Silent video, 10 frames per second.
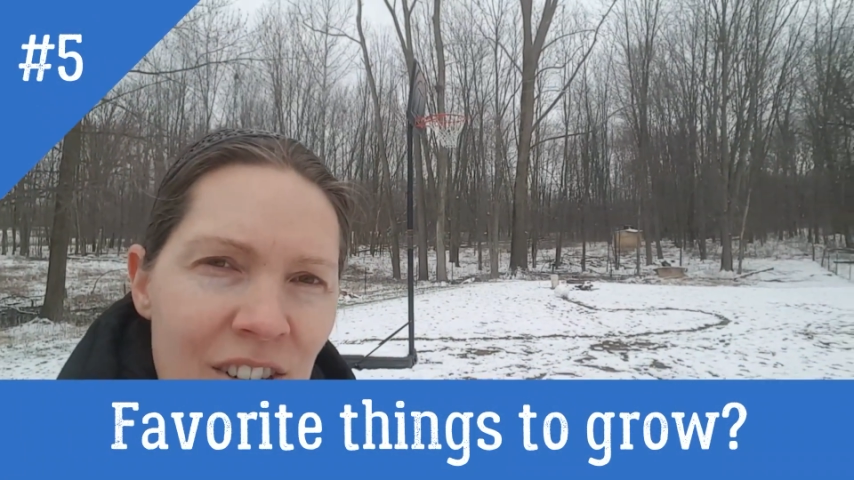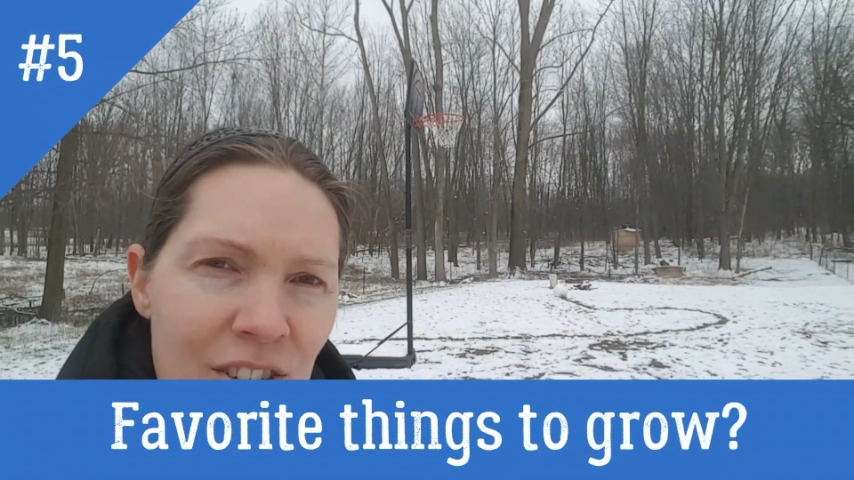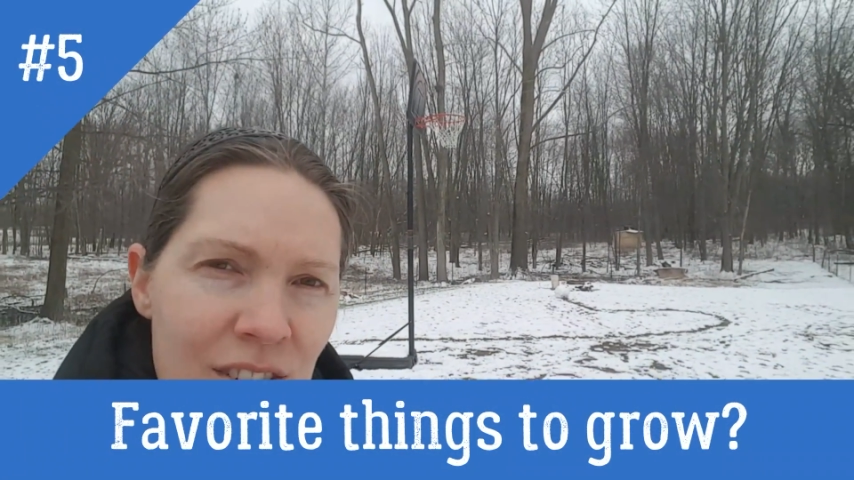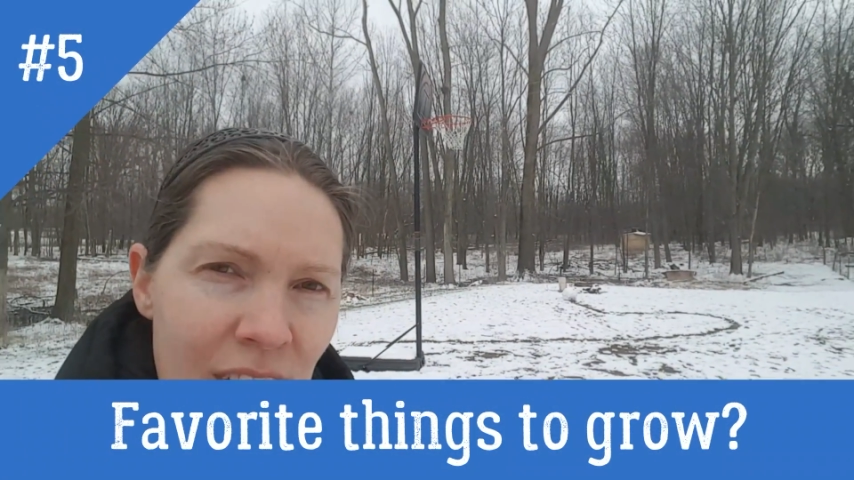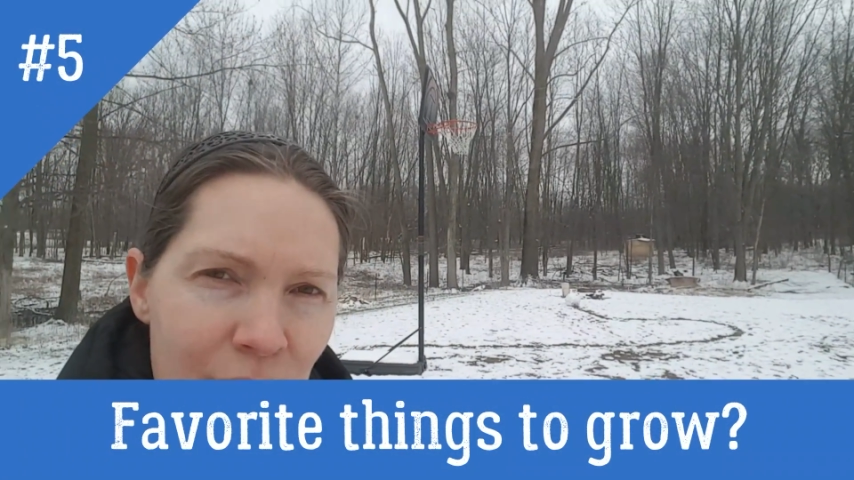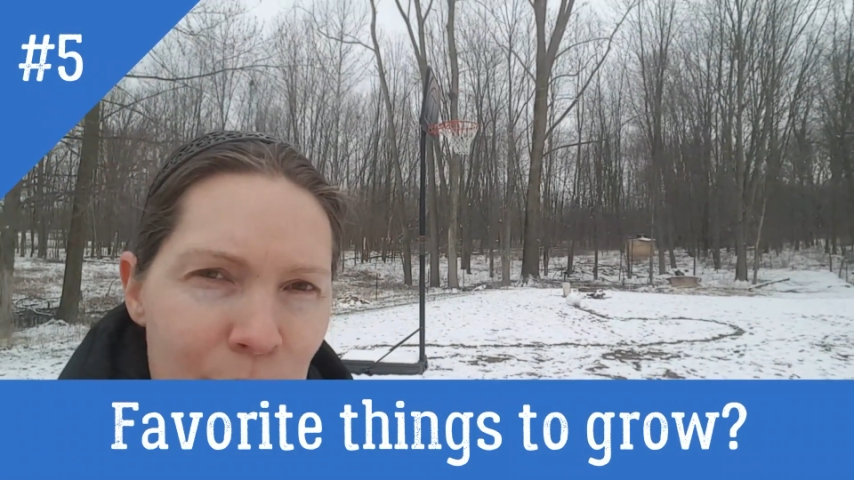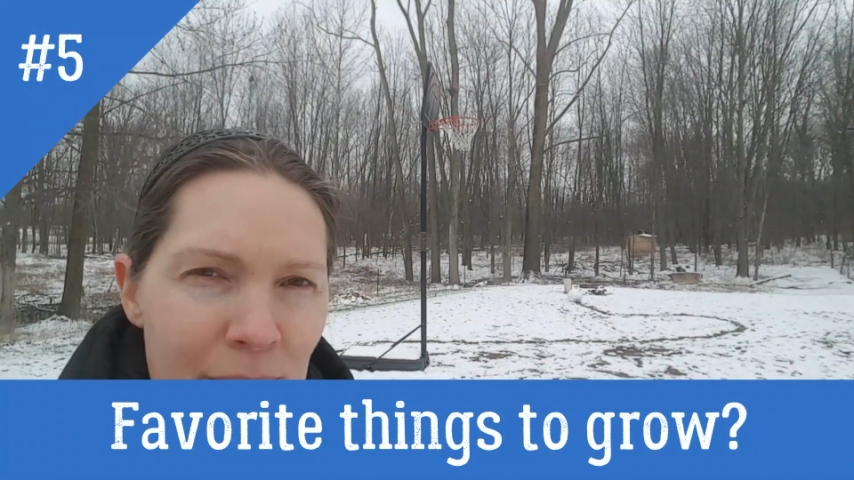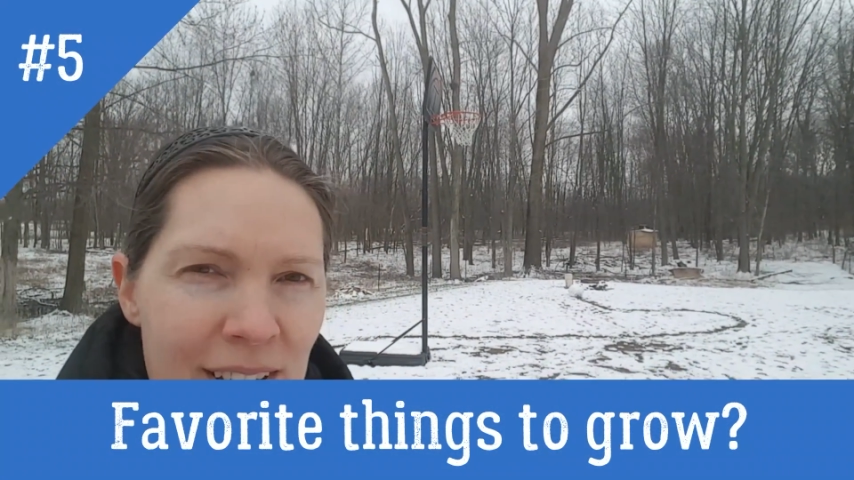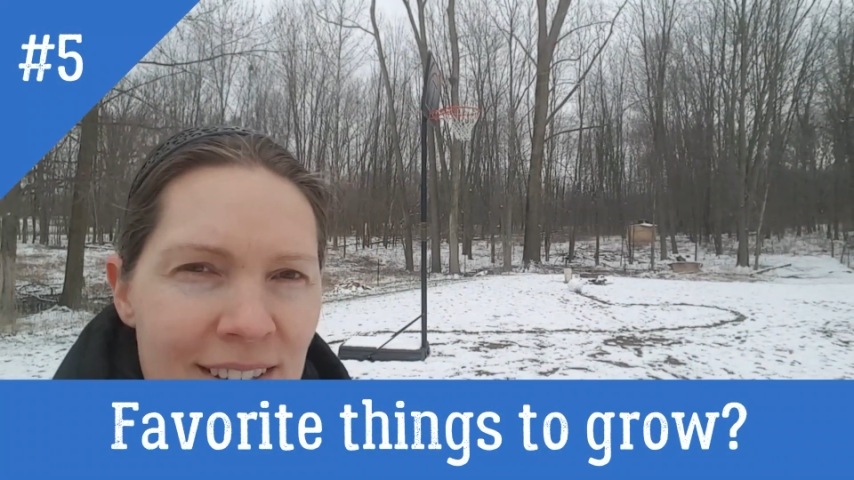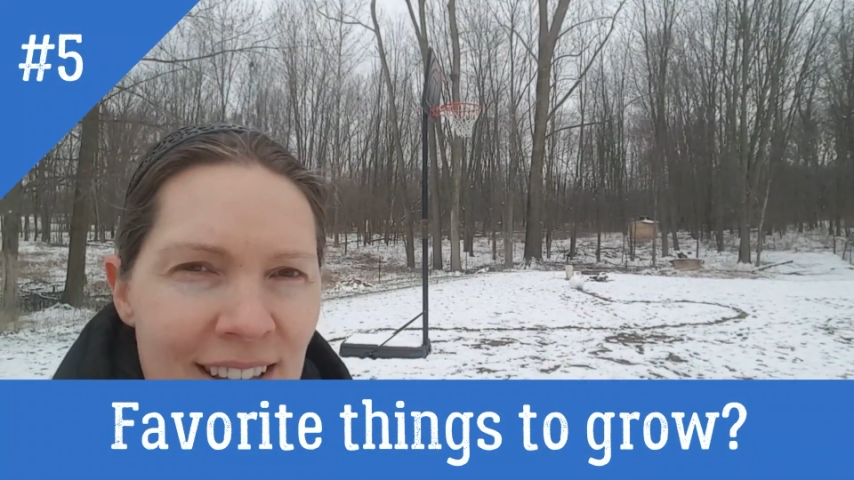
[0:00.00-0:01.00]
turns out the
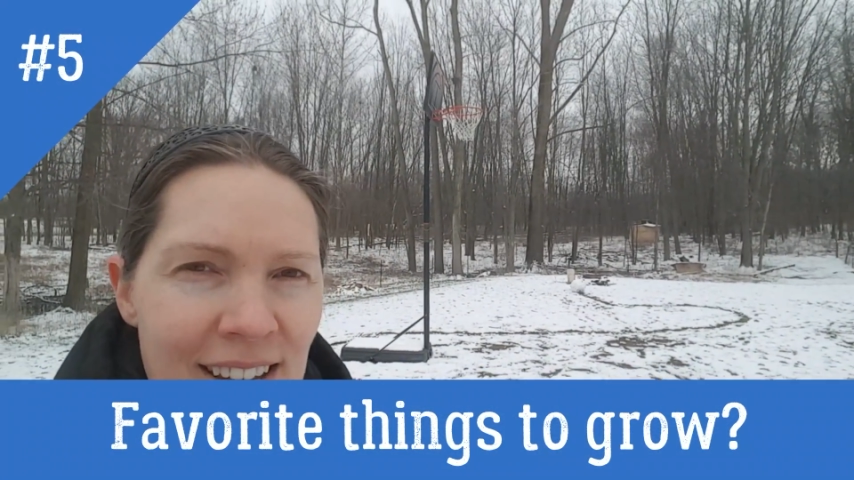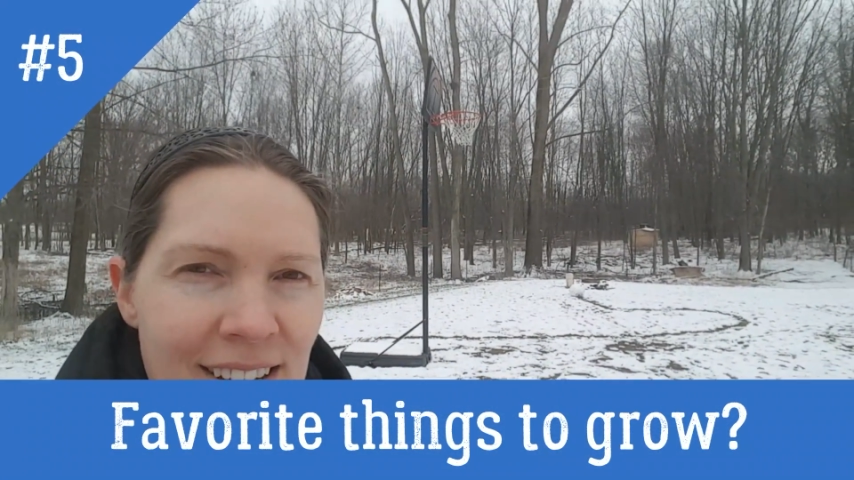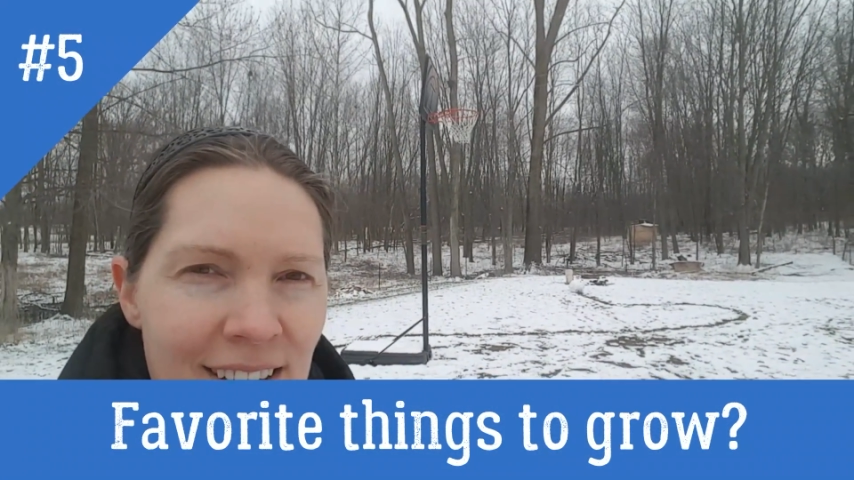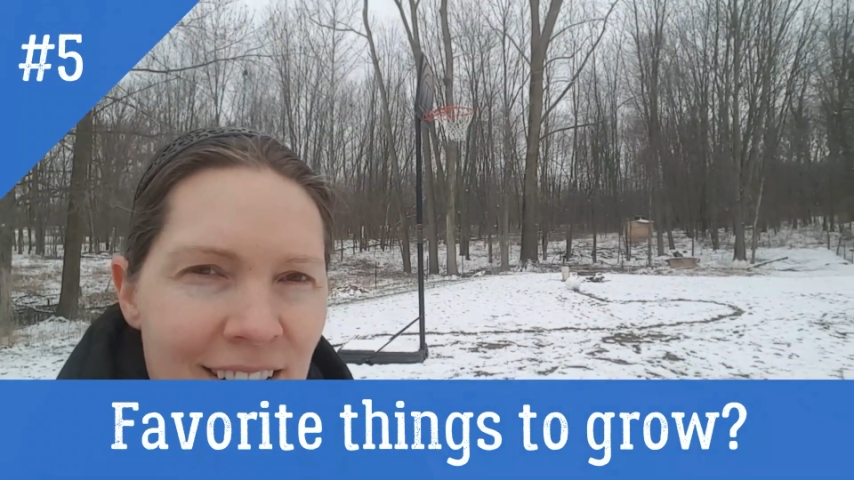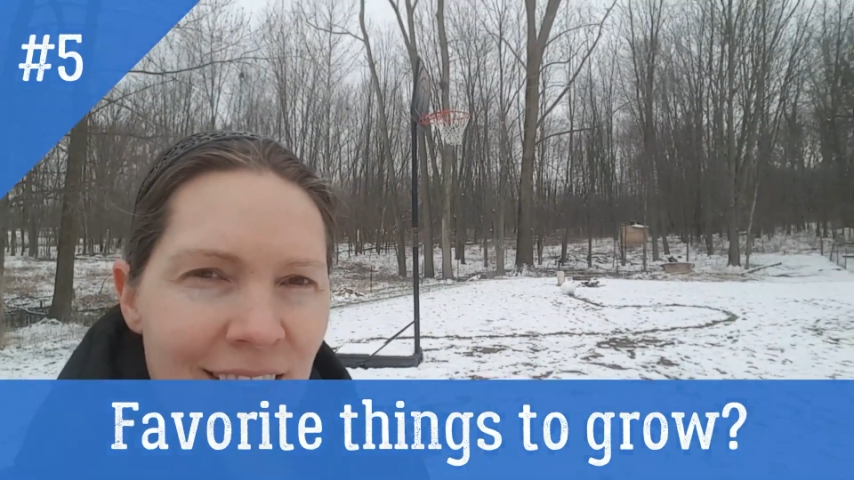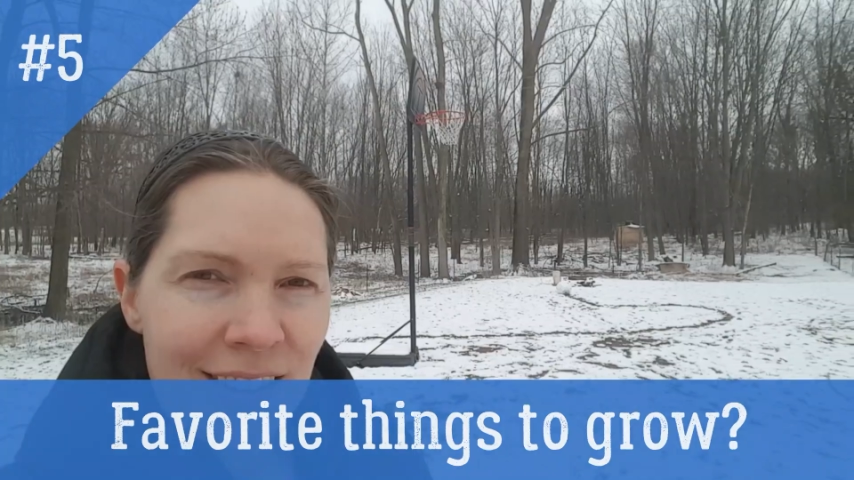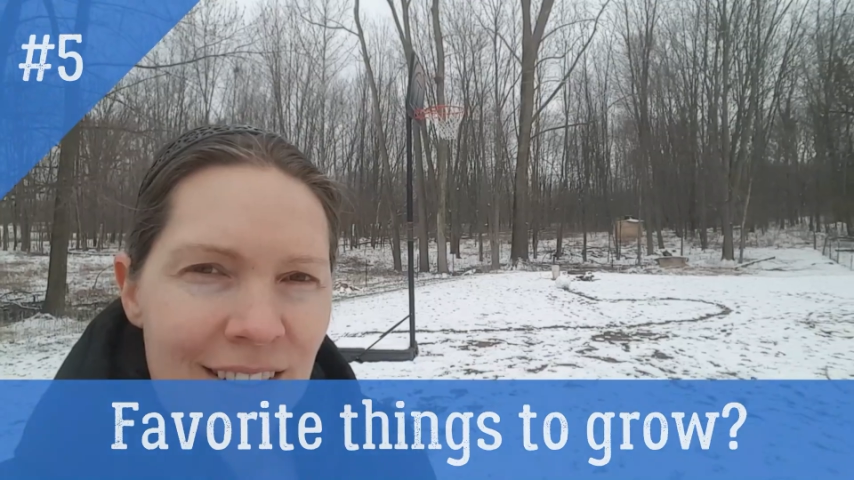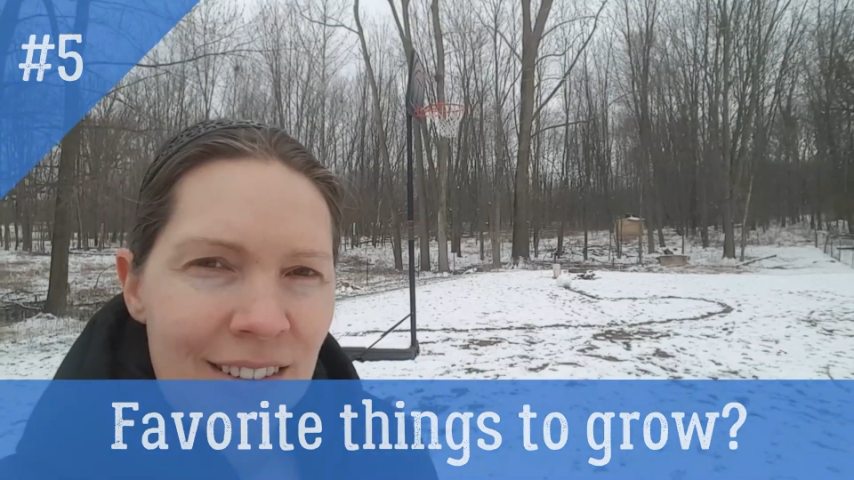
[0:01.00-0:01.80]
best that year.